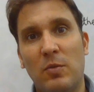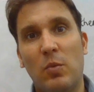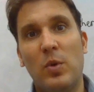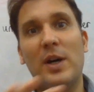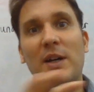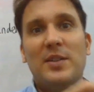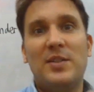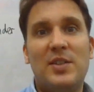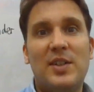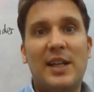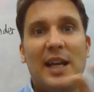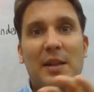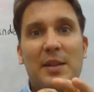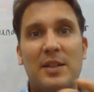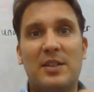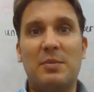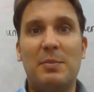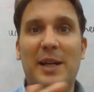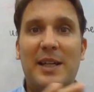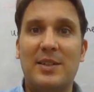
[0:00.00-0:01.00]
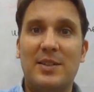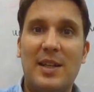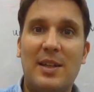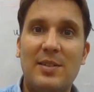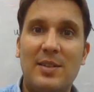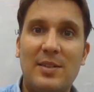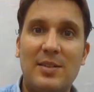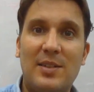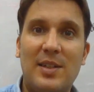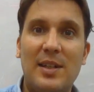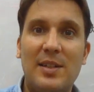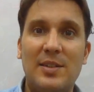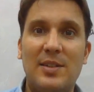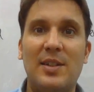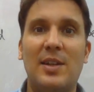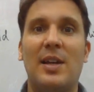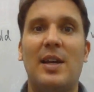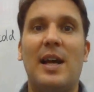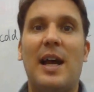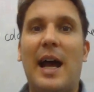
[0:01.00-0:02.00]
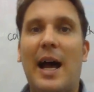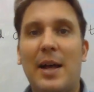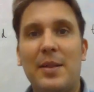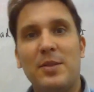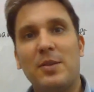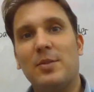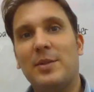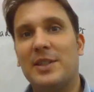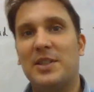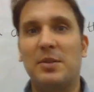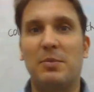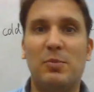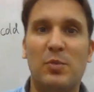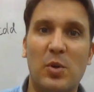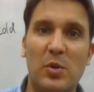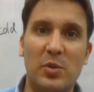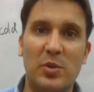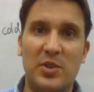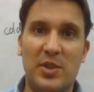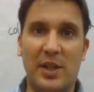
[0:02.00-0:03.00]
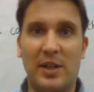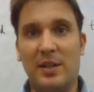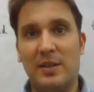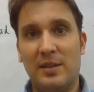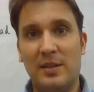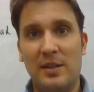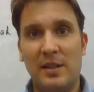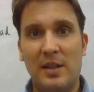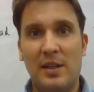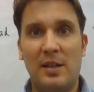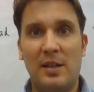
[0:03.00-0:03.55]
words together to make sentences, and there were some rules that